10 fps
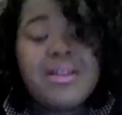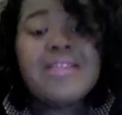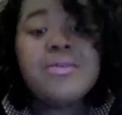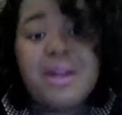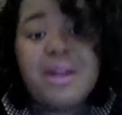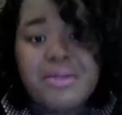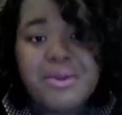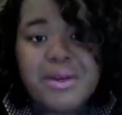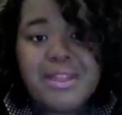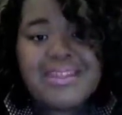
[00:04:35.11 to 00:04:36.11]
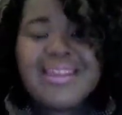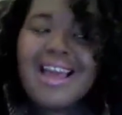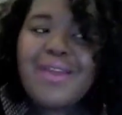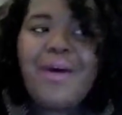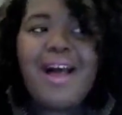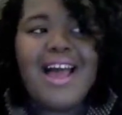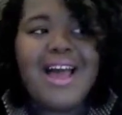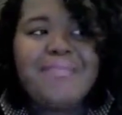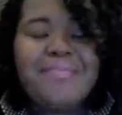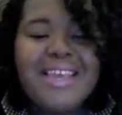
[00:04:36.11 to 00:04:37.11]
So that's what I'm doing. That's kind of why
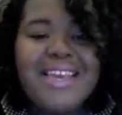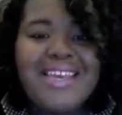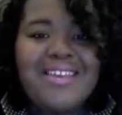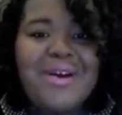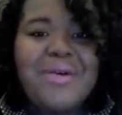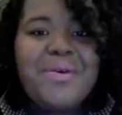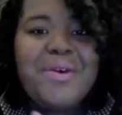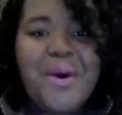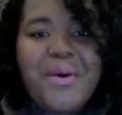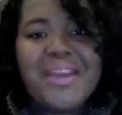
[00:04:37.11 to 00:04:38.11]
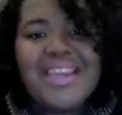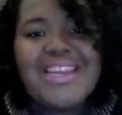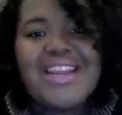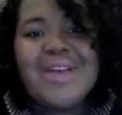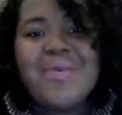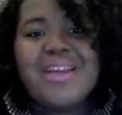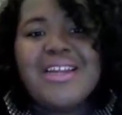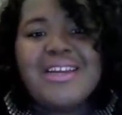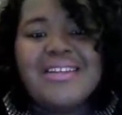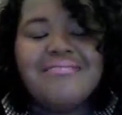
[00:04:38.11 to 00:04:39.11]
I'm, going in here
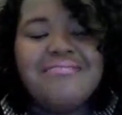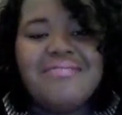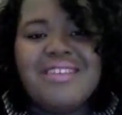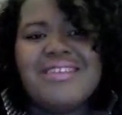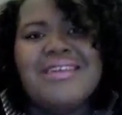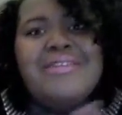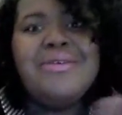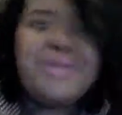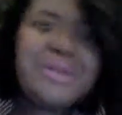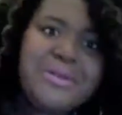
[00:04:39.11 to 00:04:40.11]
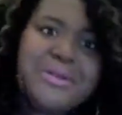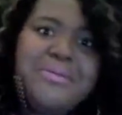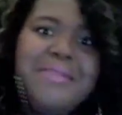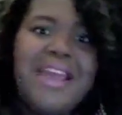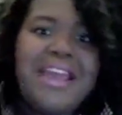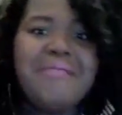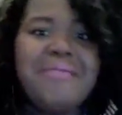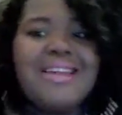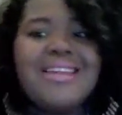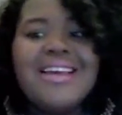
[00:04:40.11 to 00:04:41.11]
with just a new YouTube
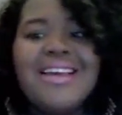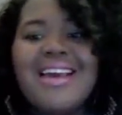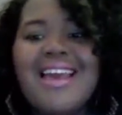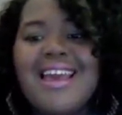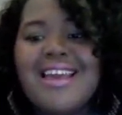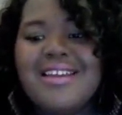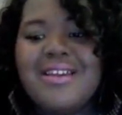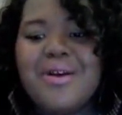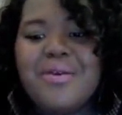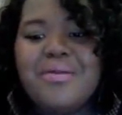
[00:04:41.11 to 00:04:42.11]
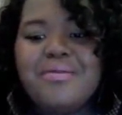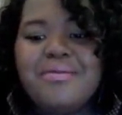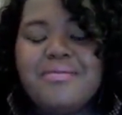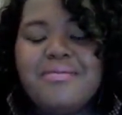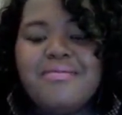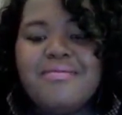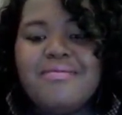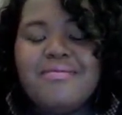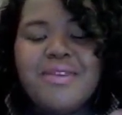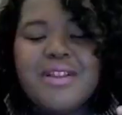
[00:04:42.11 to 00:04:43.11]
name, and
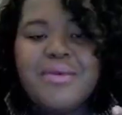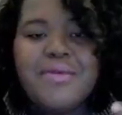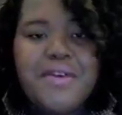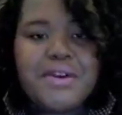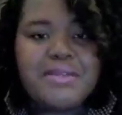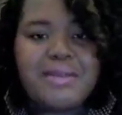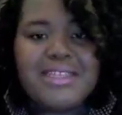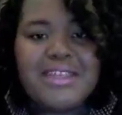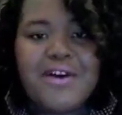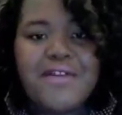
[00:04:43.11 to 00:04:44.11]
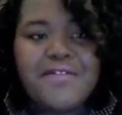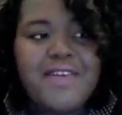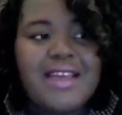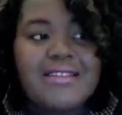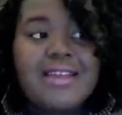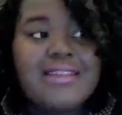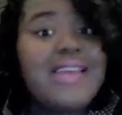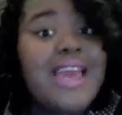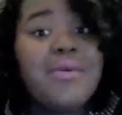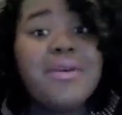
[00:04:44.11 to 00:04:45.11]
really referring to myself
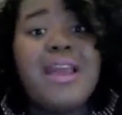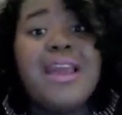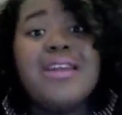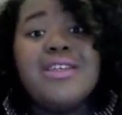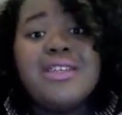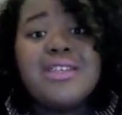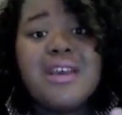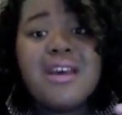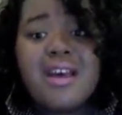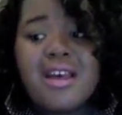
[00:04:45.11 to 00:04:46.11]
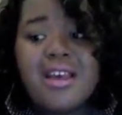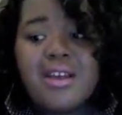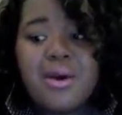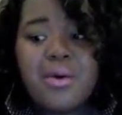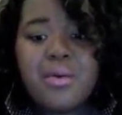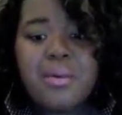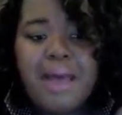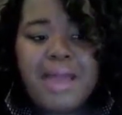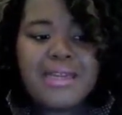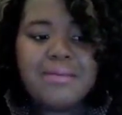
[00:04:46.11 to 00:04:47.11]
as K Renee, and just,
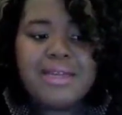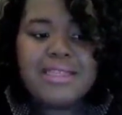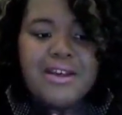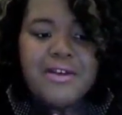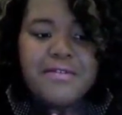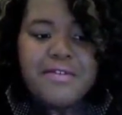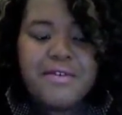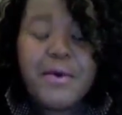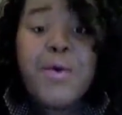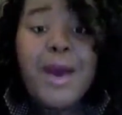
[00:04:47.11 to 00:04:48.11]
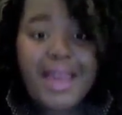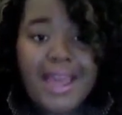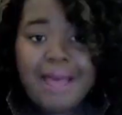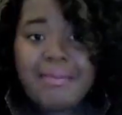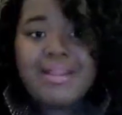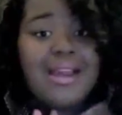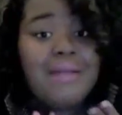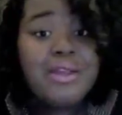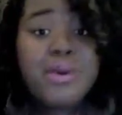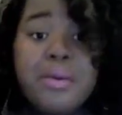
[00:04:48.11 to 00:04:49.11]
reminding myself of who I am and
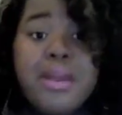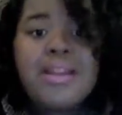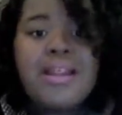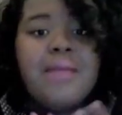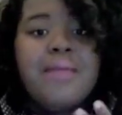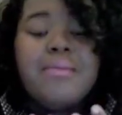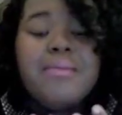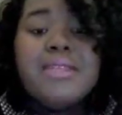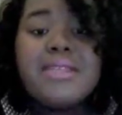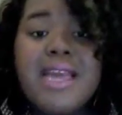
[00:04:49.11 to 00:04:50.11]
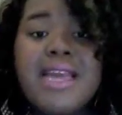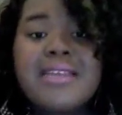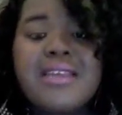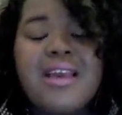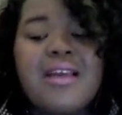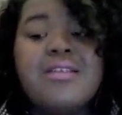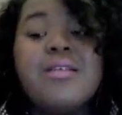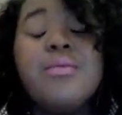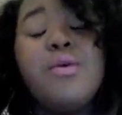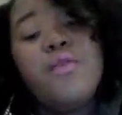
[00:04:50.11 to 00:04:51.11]
that I'm human and that I make mistakes and
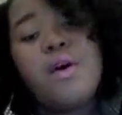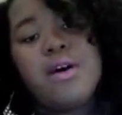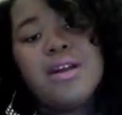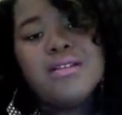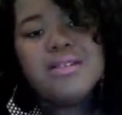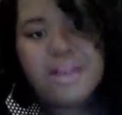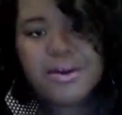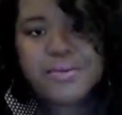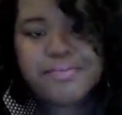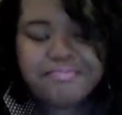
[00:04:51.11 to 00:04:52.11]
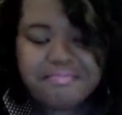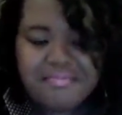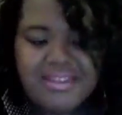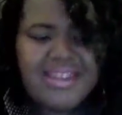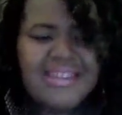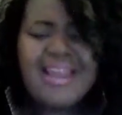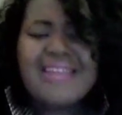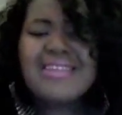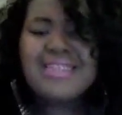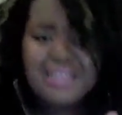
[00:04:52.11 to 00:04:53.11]
to move on. So
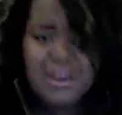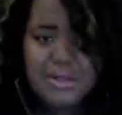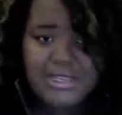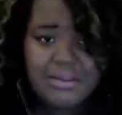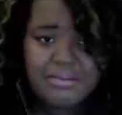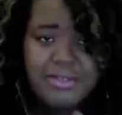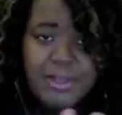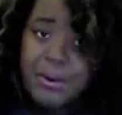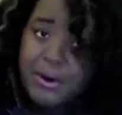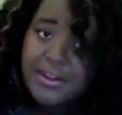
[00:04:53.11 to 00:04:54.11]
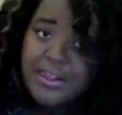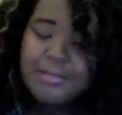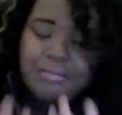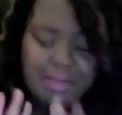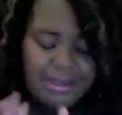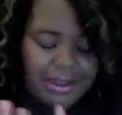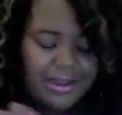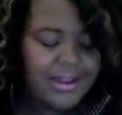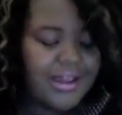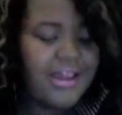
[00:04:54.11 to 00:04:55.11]
not to get so deep so early, but yeah.